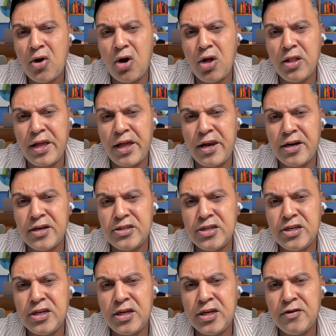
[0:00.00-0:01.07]
all the
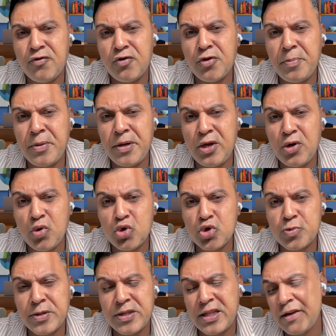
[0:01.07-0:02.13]
energy would be
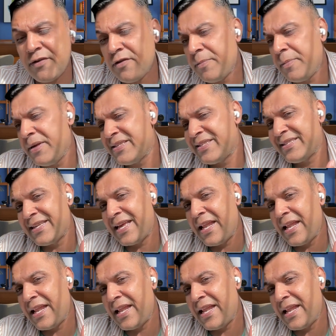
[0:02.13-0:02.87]
used, but there will be